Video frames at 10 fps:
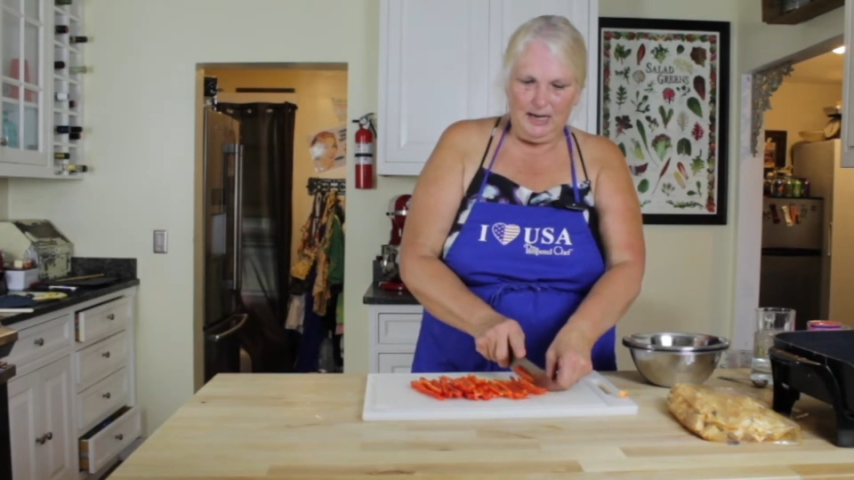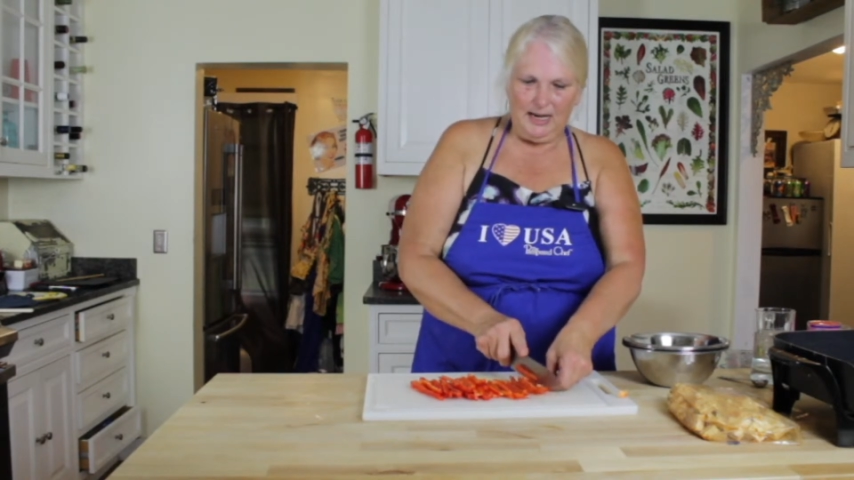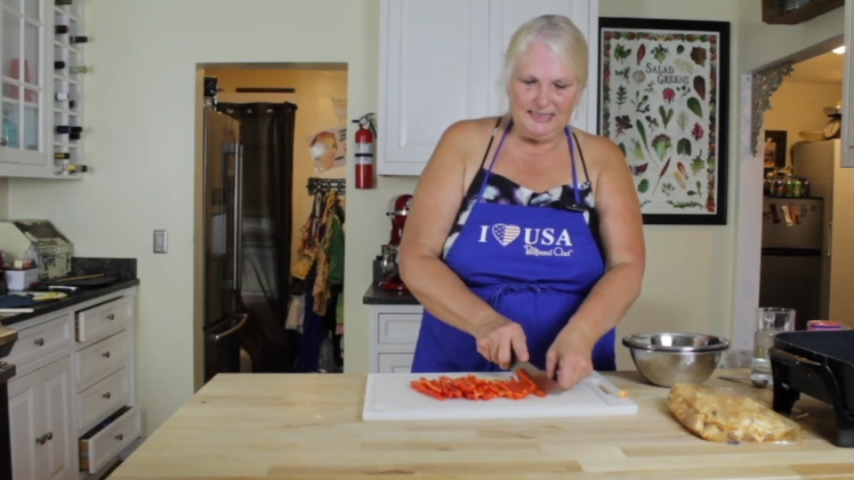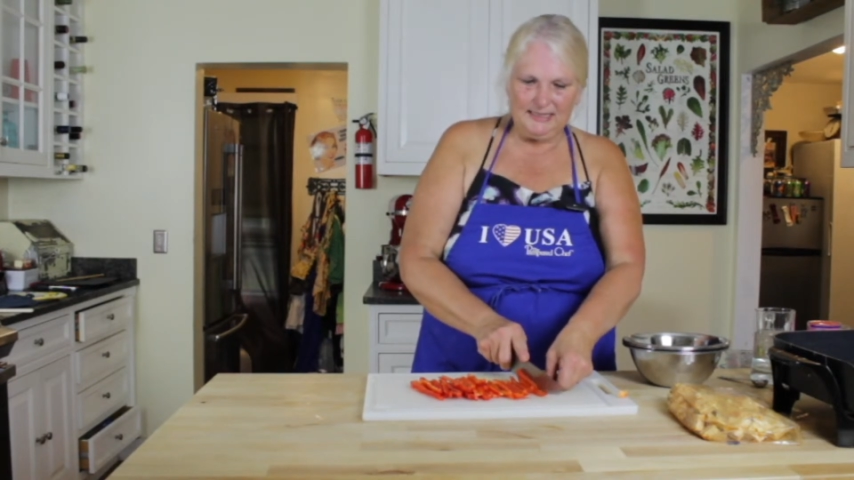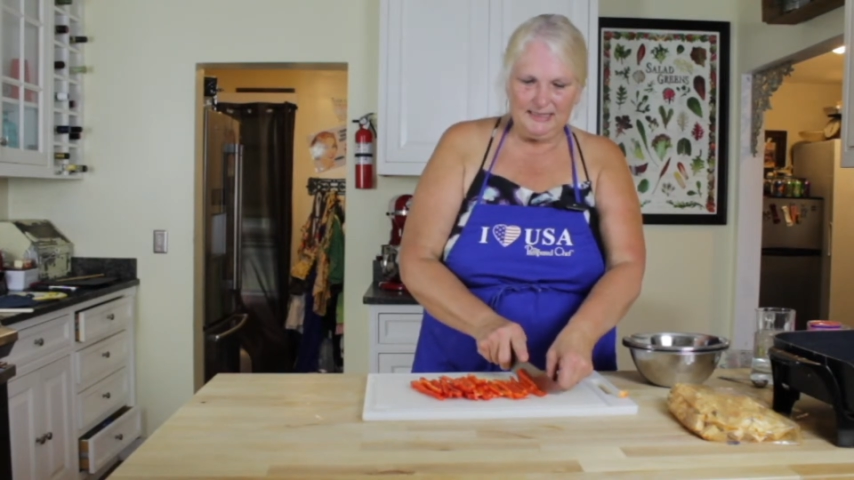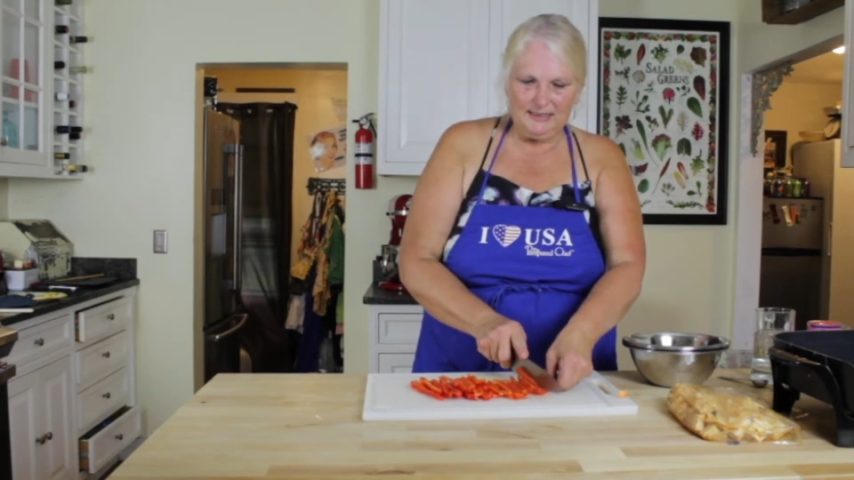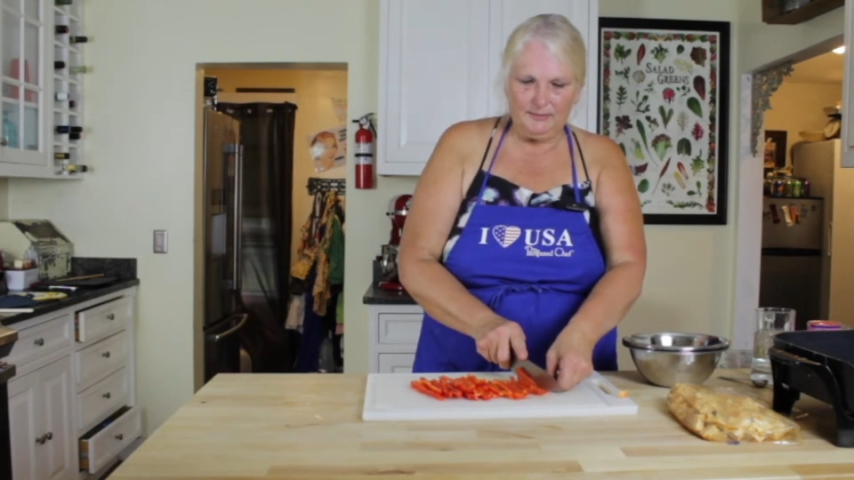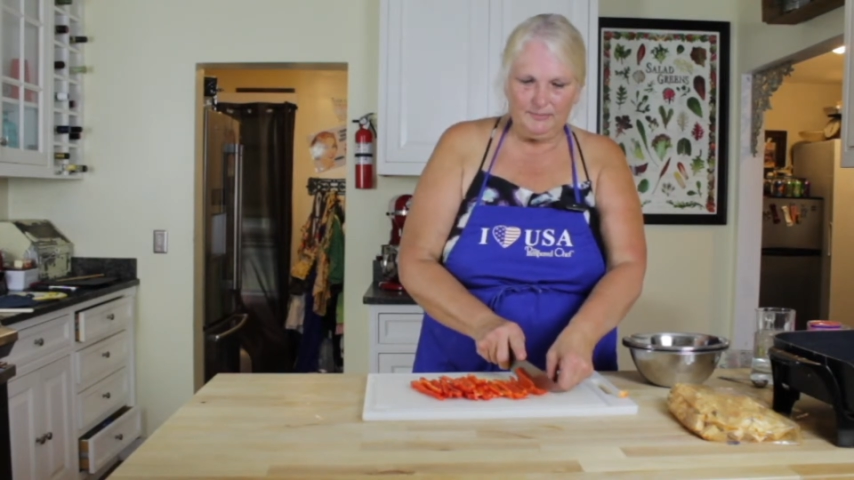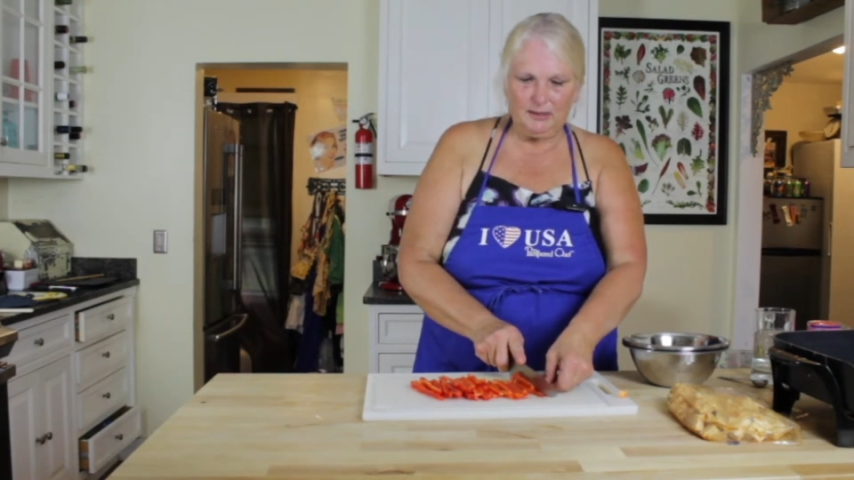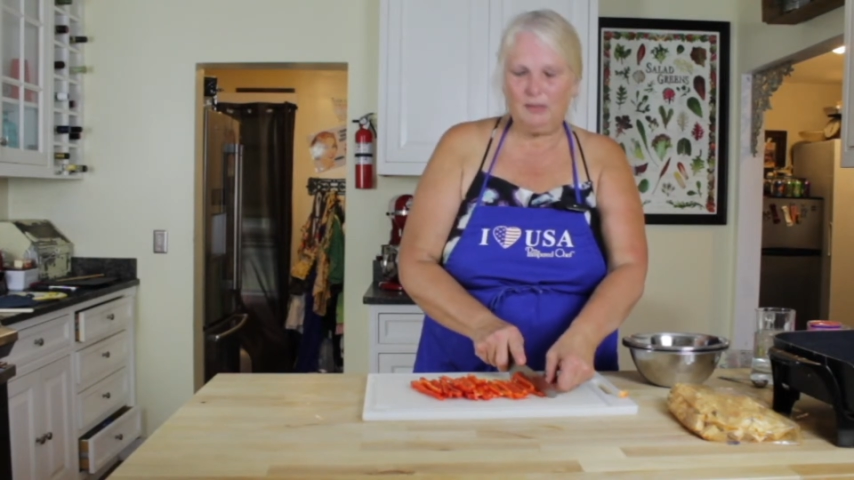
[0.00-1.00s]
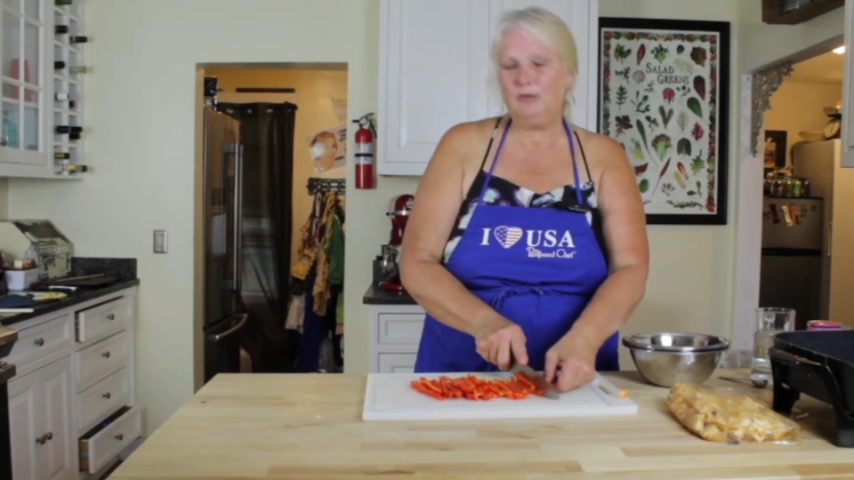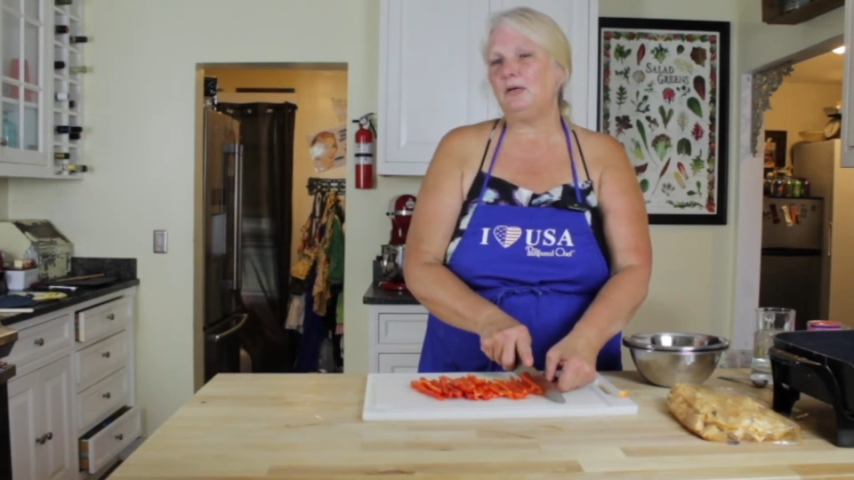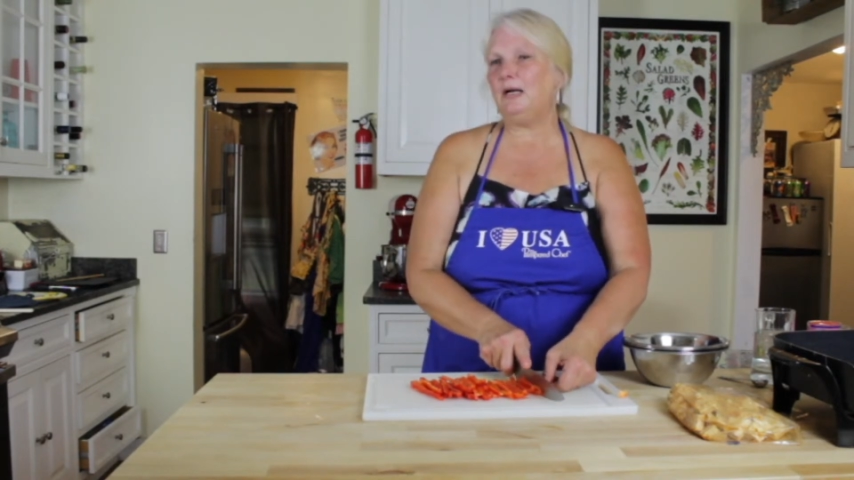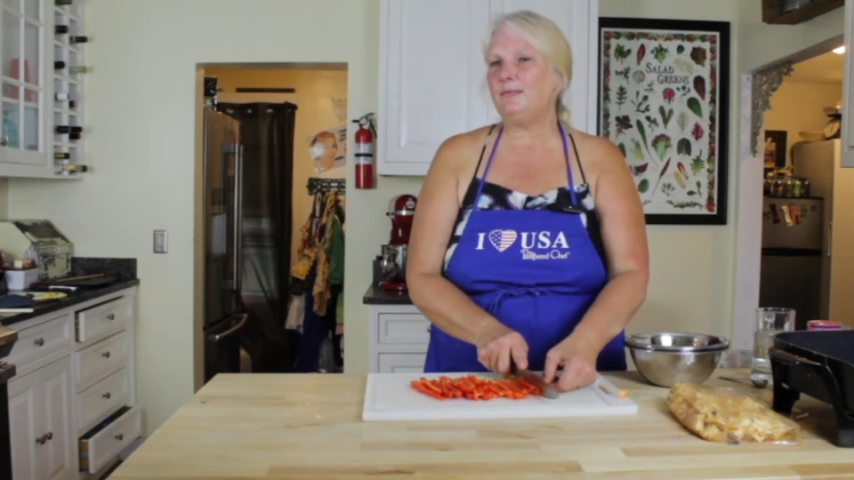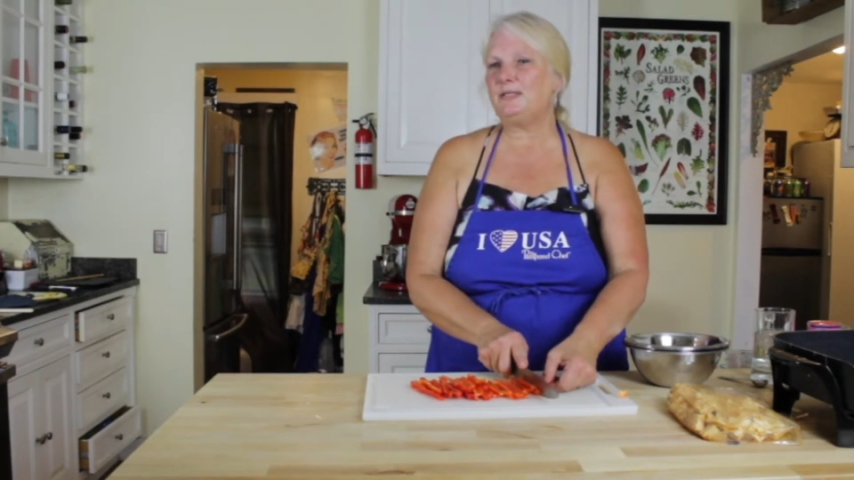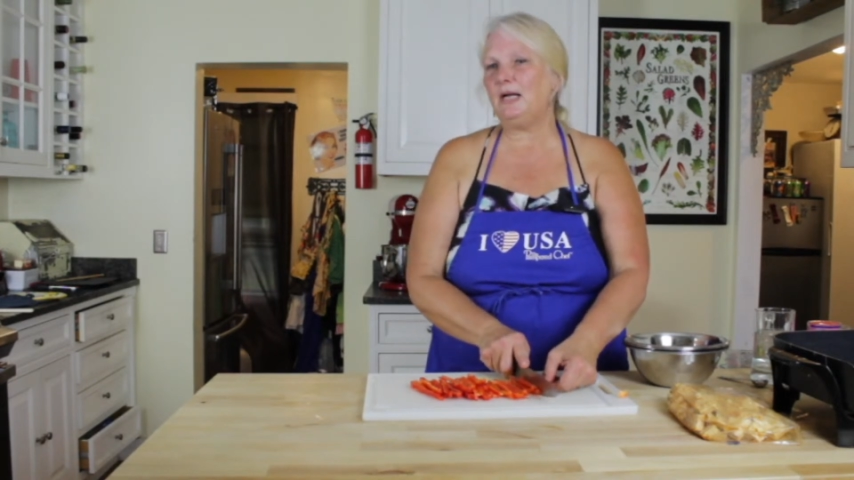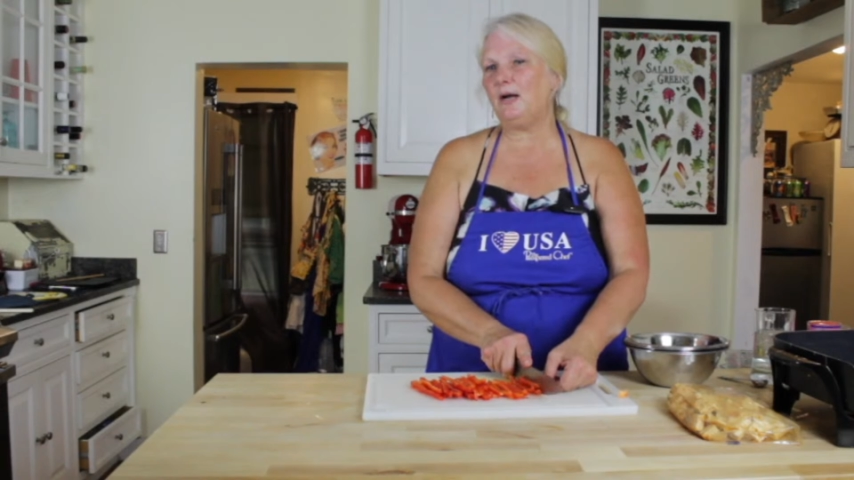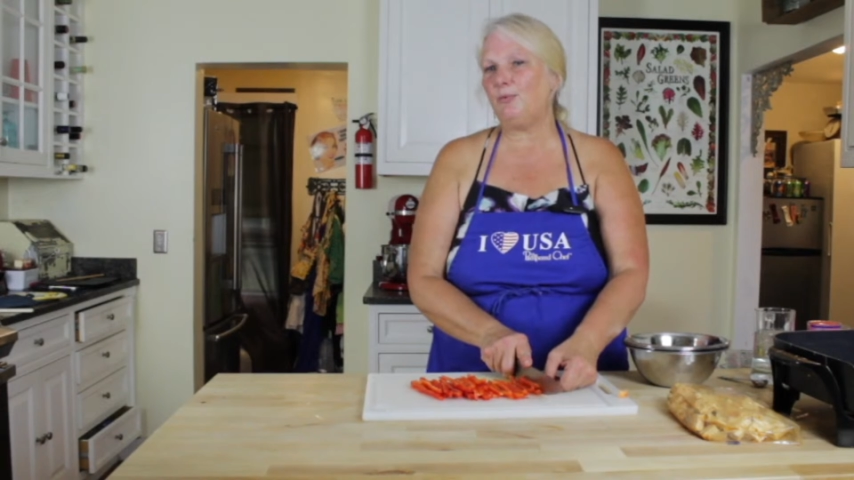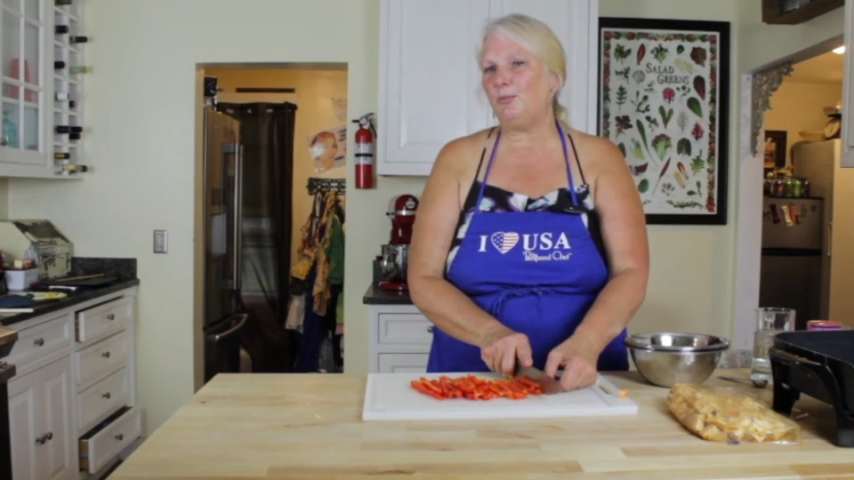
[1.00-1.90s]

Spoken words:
I see something. Oh, I'm terrible.